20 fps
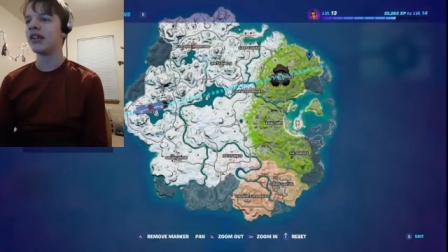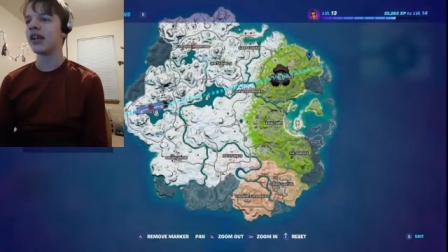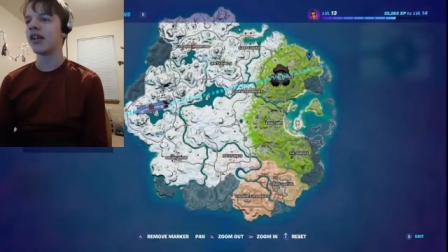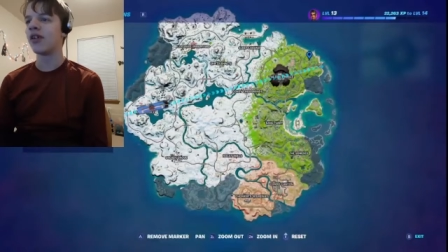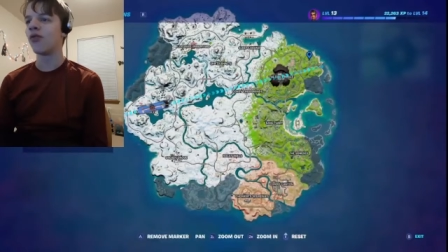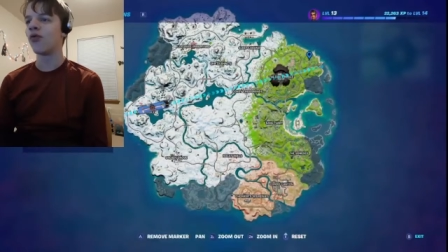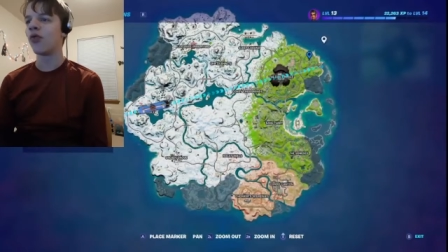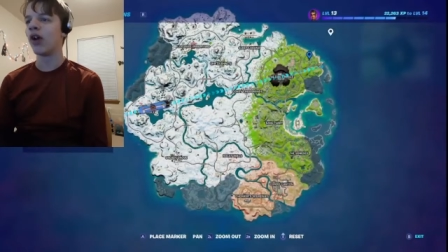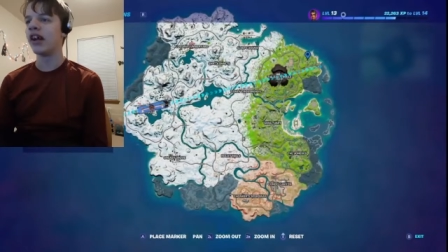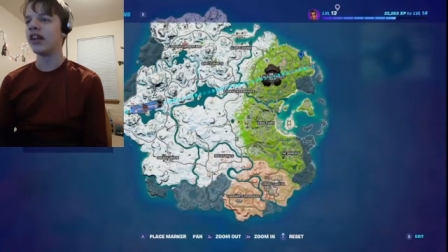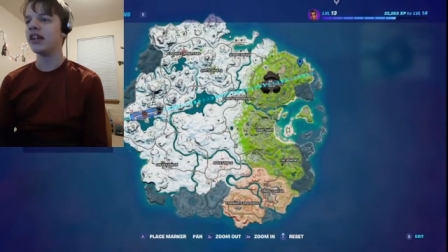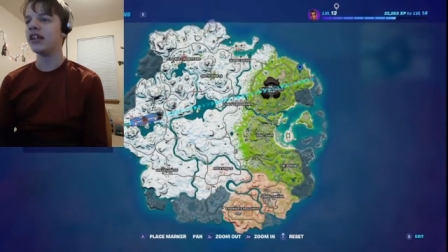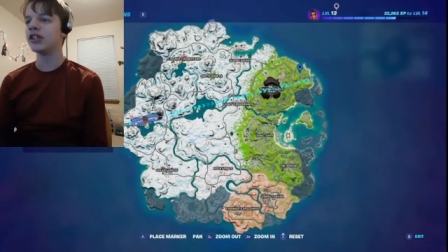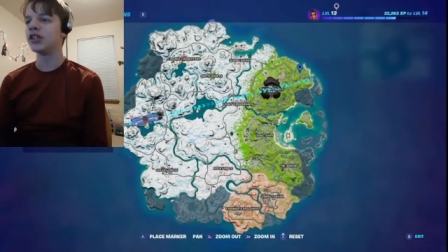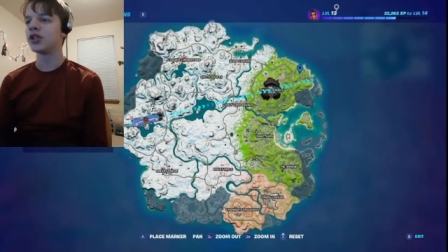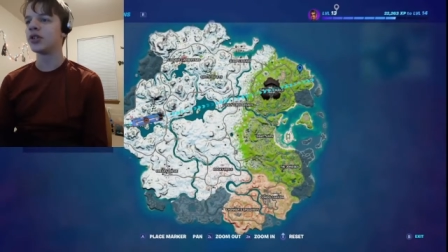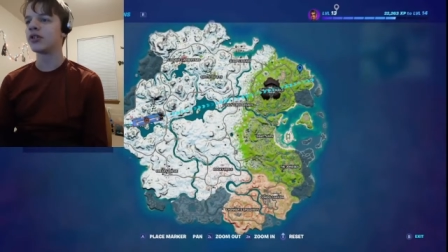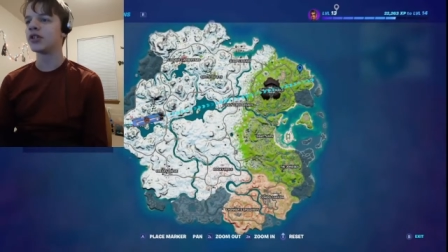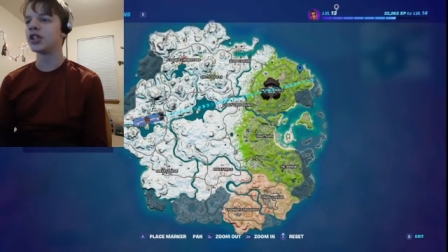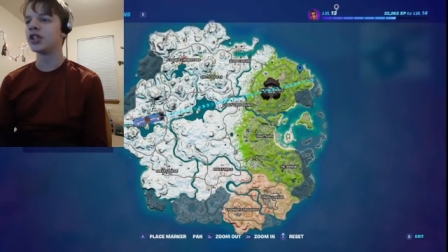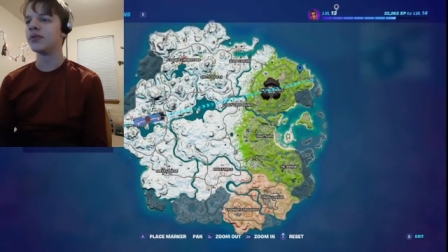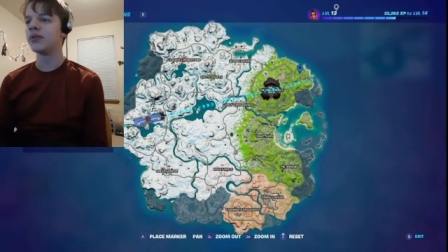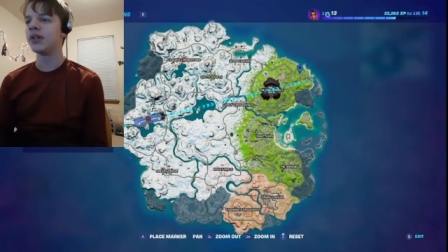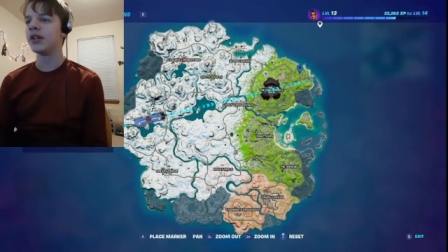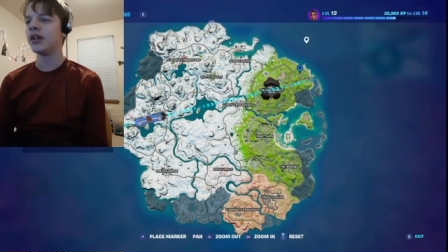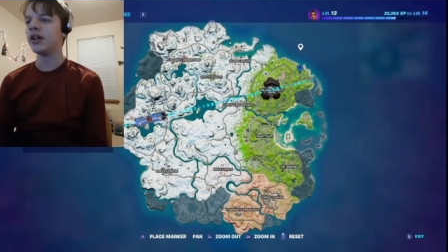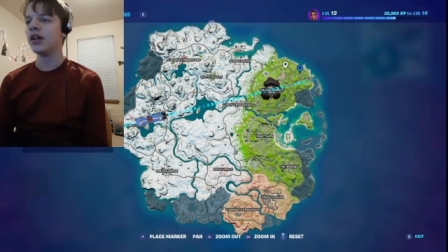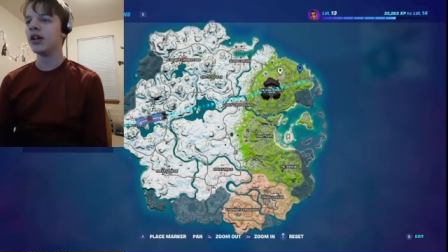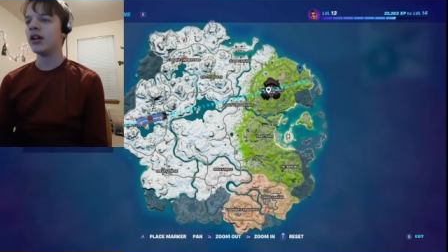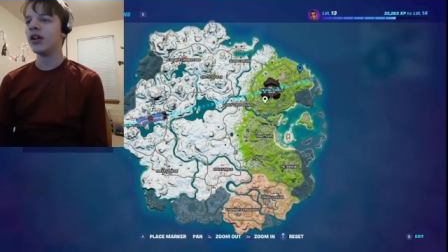like riding sharks to it.
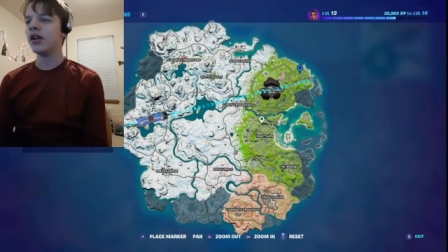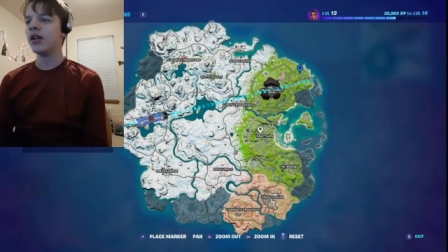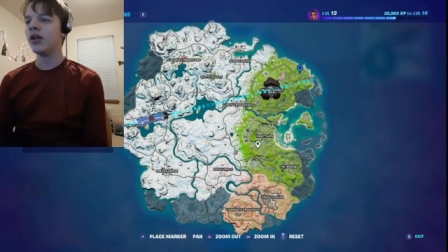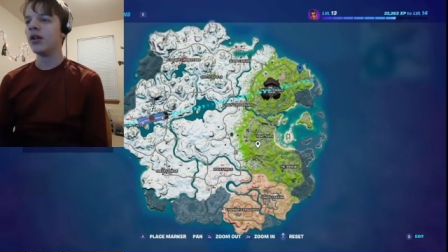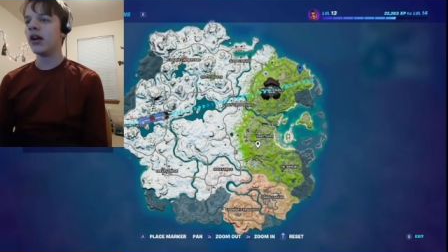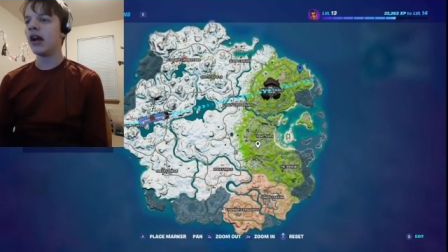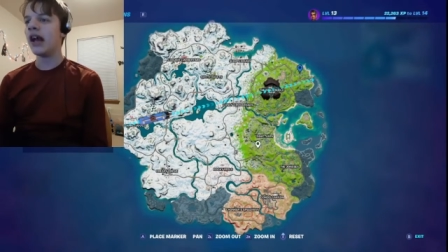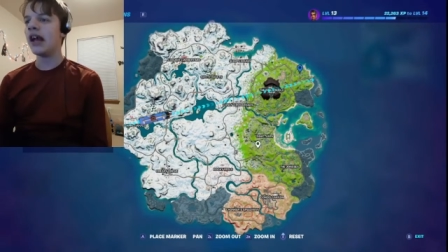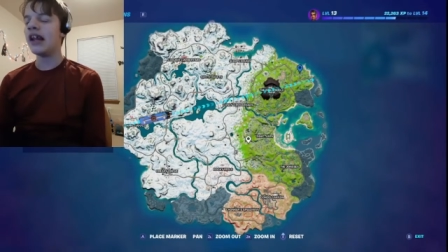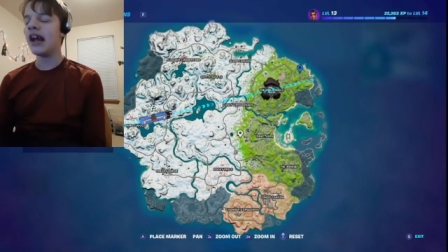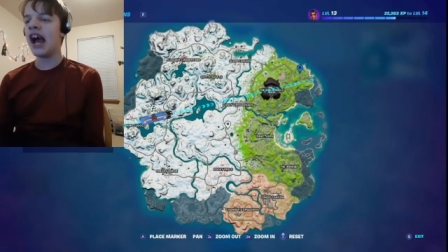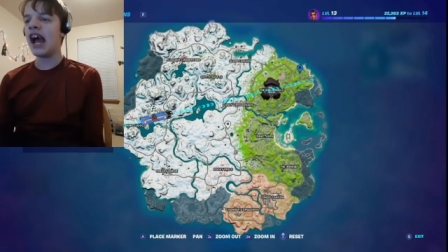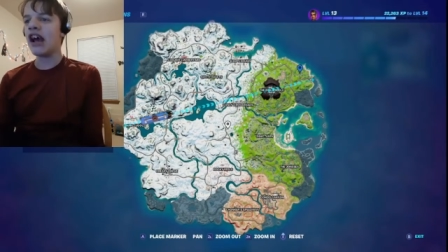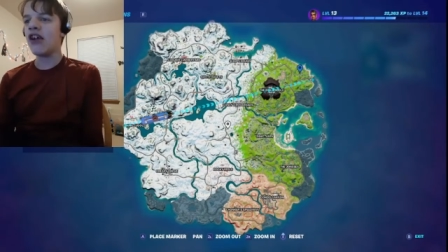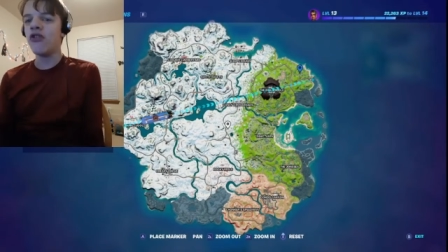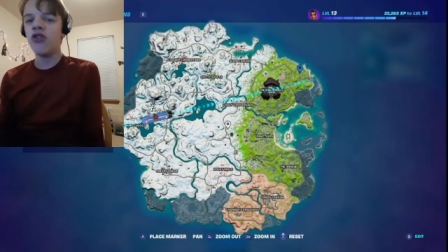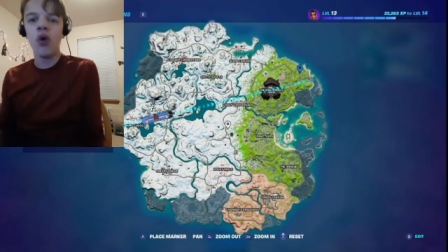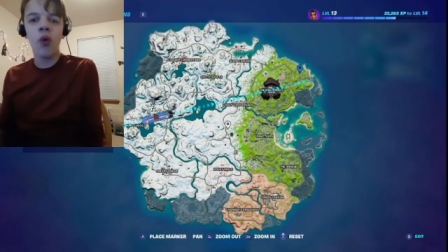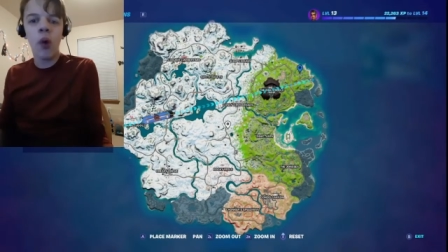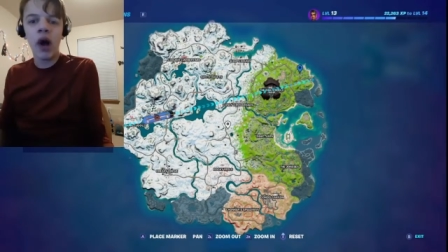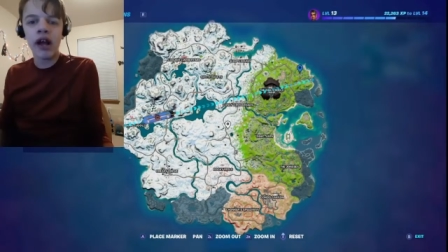And I don't know